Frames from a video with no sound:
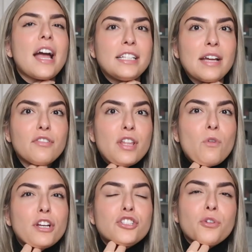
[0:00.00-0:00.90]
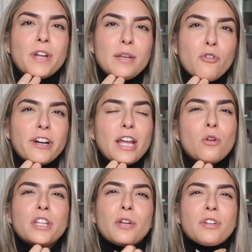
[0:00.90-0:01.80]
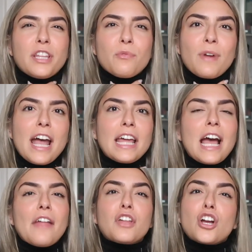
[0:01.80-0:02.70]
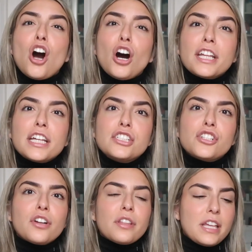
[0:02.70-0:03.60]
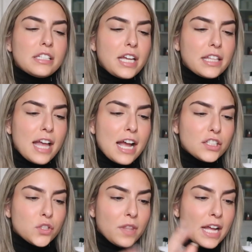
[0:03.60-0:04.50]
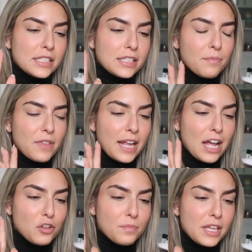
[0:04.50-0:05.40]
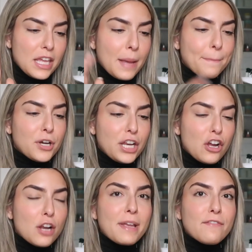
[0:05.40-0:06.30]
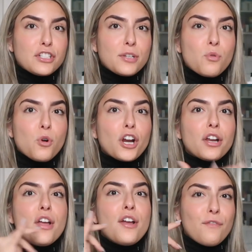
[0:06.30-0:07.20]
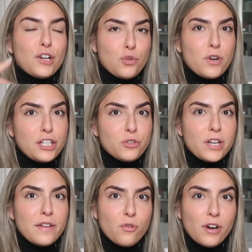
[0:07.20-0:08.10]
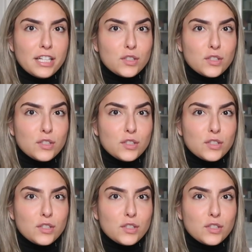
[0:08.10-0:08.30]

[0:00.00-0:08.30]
I definitely wanted to read more and I only really read at the cottage or things like that. So that's something I'll be putting on my vision board for 2024